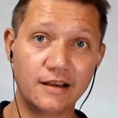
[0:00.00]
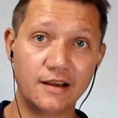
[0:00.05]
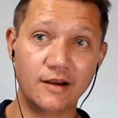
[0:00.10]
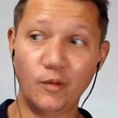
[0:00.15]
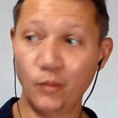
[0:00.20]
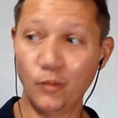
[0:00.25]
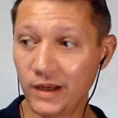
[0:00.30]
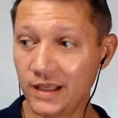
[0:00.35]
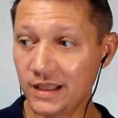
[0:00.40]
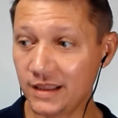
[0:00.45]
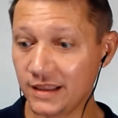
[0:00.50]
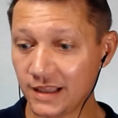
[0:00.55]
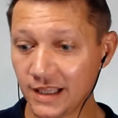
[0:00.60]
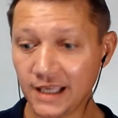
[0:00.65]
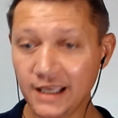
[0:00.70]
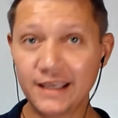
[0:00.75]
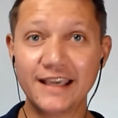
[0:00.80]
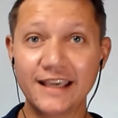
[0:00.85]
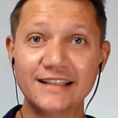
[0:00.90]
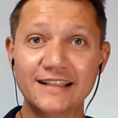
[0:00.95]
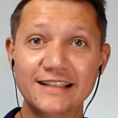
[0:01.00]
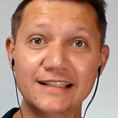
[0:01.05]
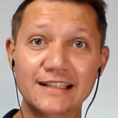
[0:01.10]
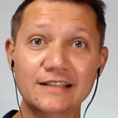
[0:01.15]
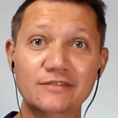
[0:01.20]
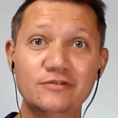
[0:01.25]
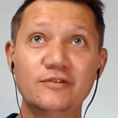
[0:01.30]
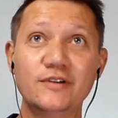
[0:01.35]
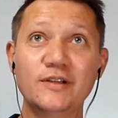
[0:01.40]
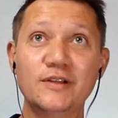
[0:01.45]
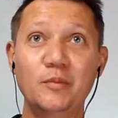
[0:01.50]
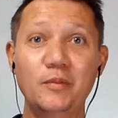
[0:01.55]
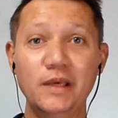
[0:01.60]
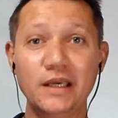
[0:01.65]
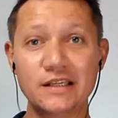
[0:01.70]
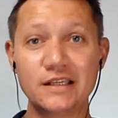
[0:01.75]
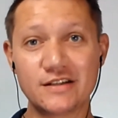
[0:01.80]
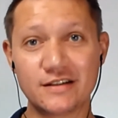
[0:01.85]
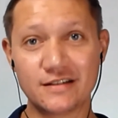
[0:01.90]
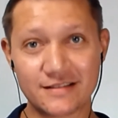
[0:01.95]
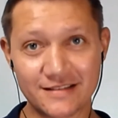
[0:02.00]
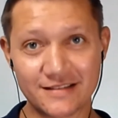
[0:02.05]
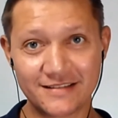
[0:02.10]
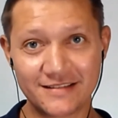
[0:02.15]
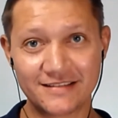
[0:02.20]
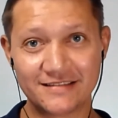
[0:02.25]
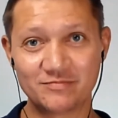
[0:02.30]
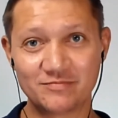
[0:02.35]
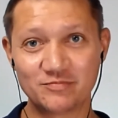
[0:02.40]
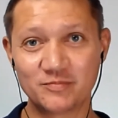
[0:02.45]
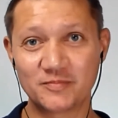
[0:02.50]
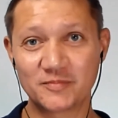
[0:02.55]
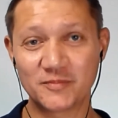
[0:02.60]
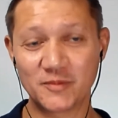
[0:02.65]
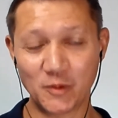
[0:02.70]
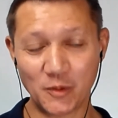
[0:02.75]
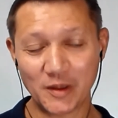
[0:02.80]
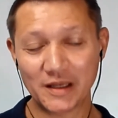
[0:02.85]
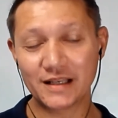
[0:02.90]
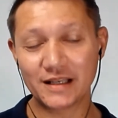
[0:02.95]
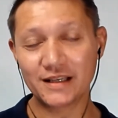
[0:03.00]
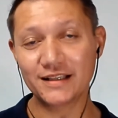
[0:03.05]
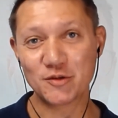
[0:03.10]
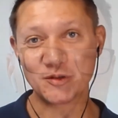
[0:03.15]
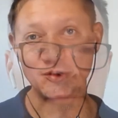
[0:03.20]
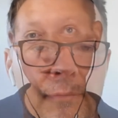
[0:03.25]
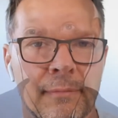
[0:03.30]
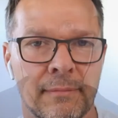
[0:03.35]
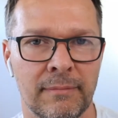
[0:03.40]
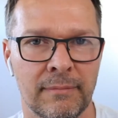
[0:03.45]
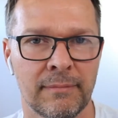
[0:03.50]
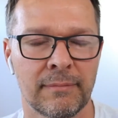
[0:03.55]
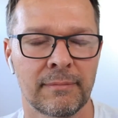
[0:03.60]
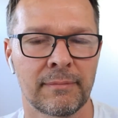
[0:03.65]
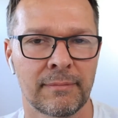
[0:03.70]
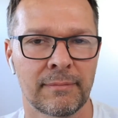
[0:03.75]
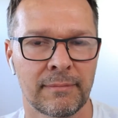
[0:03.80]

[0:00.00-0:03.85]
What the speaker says: we think in different pictures, quite literally.